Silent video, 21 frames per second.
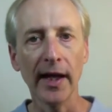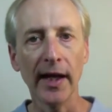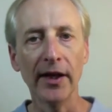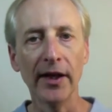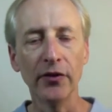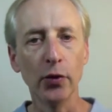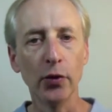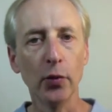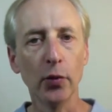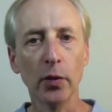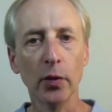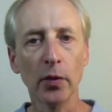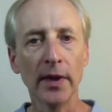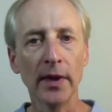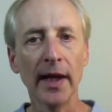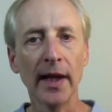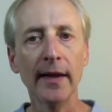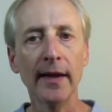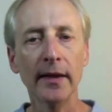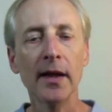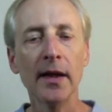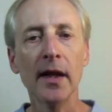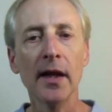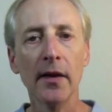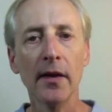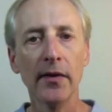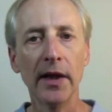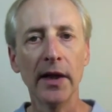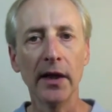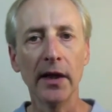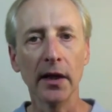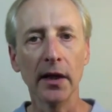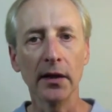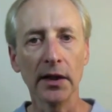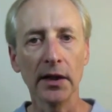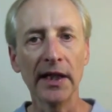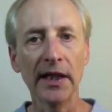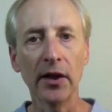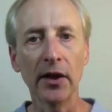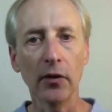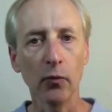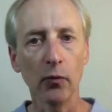and you will get the
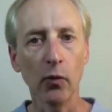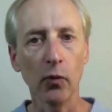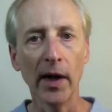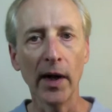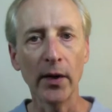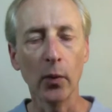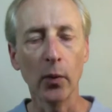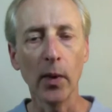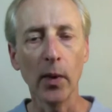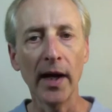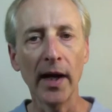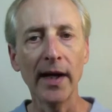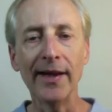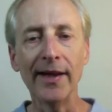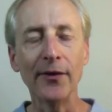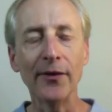link right away.